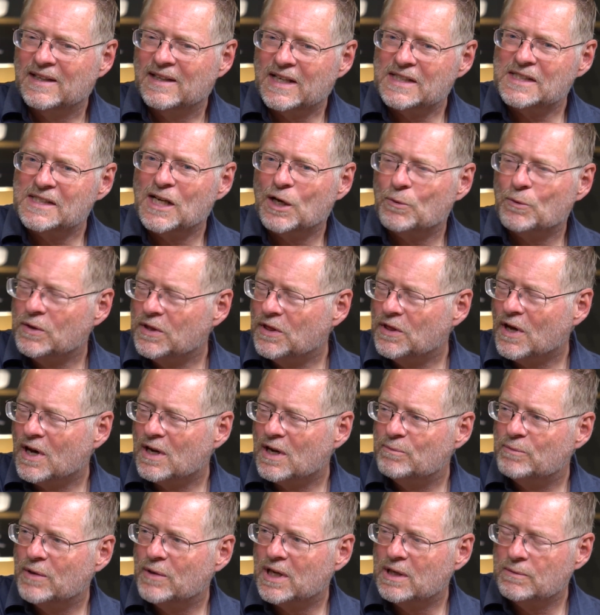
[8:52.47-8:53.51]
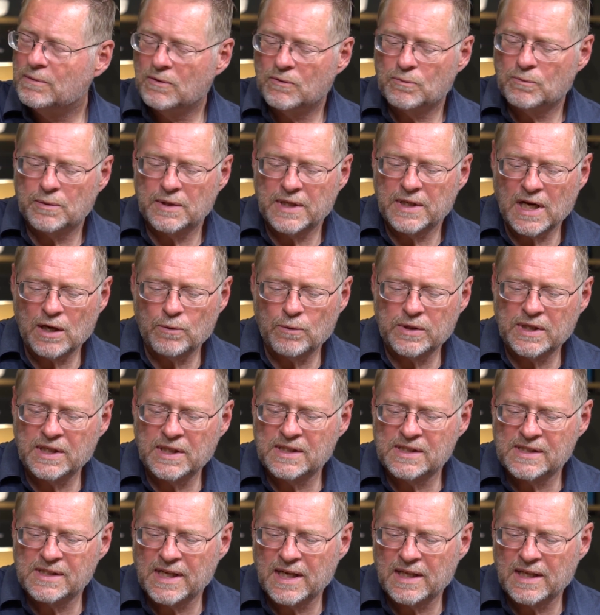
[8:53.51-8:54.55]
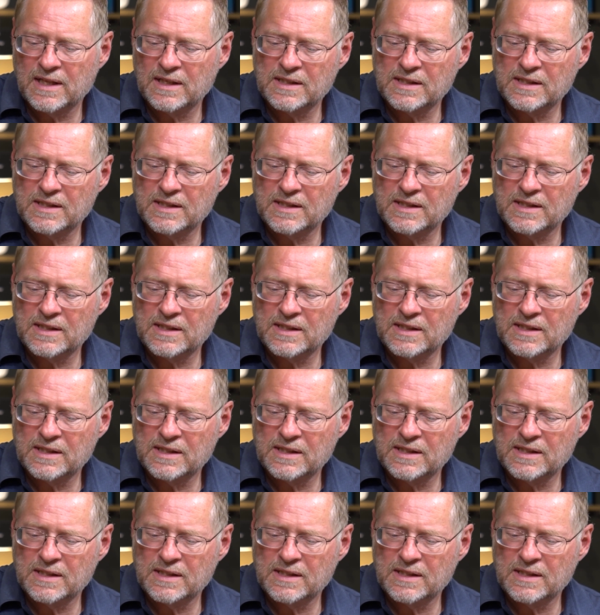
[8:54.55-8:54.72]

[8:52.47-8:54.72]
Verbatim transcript: That's how we thought about it. But now we can say